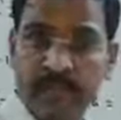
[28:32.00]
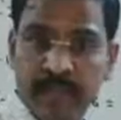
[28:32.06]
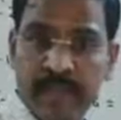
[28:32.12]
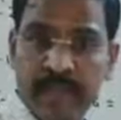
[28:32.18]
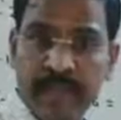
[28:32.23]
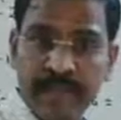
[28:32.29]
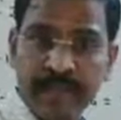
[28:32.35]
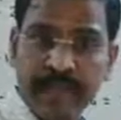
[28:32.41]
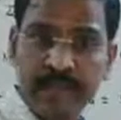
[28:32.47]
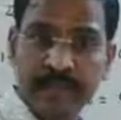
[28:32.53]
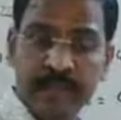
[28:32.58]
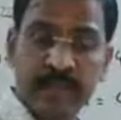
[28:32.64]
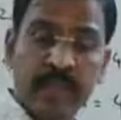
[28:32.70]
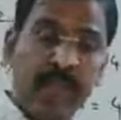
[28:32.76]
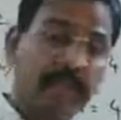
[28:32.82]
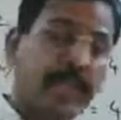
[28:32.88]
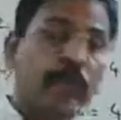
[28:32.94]
Yes,
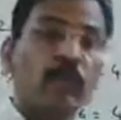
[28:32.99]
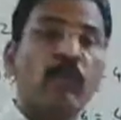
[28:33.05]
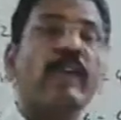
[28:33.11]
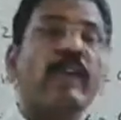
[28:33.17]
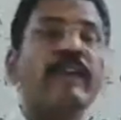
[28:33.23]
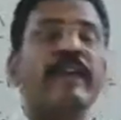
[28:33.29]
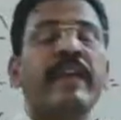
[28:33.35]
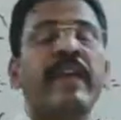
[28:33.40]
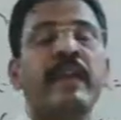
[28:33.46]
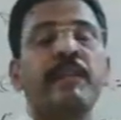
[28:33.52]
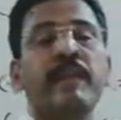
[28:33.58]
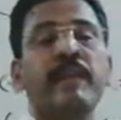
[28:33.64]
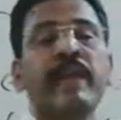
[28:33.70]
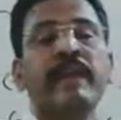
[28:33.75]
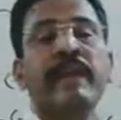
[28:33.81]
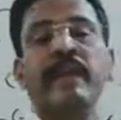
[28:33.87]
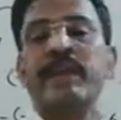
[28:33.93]
then only we can
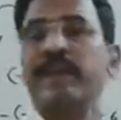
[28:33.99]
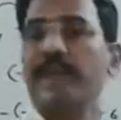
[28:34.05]
make that